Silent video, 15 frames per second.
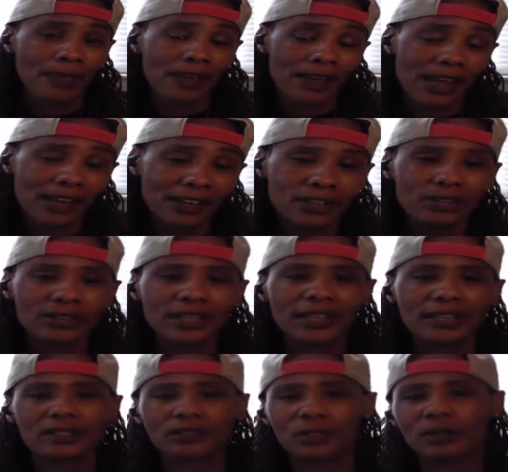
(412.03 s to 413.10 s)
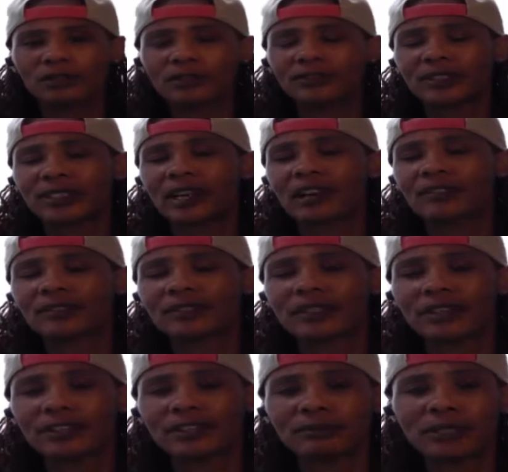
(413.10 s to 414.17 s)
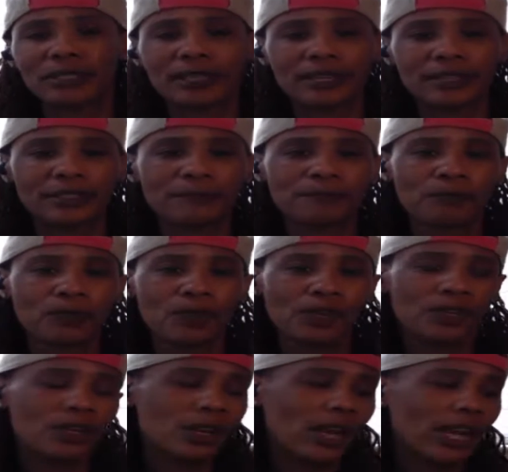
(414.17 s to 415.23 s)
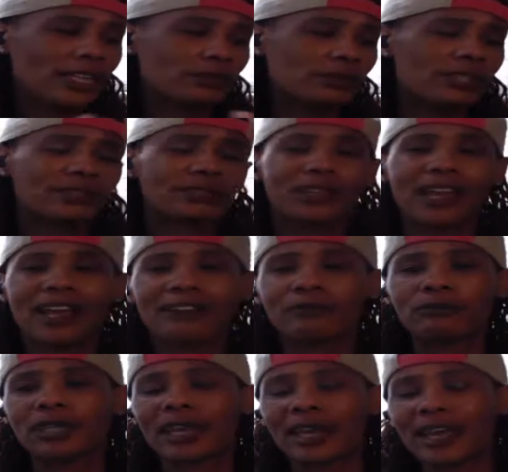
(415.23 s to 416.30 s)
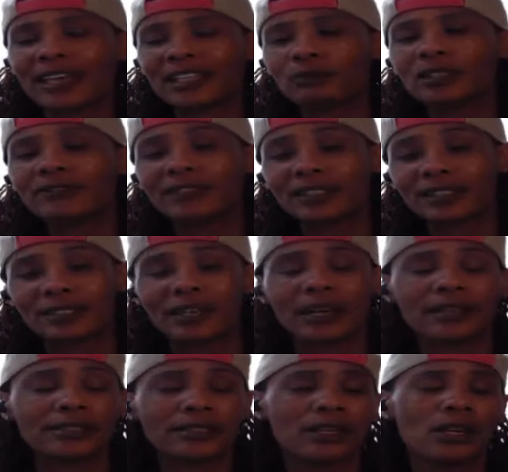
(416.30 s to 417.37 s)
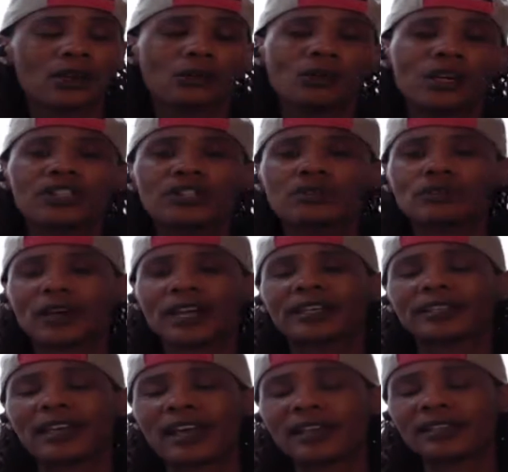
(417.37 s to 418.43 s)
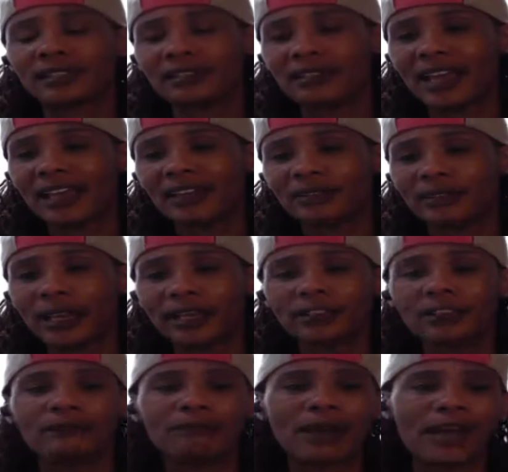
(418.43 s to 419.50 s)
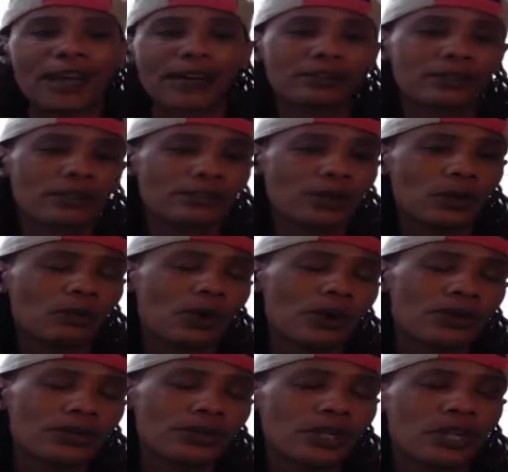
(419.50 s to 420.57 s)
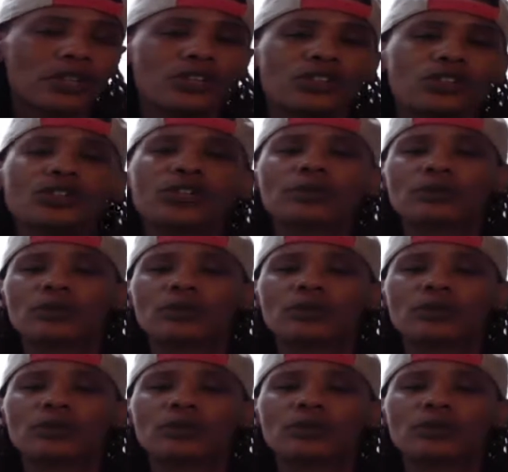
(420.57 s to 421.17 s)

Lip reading: How can you take control of the conversation? Because, as we've discussed, once you recognize the negative pattern of your words, you can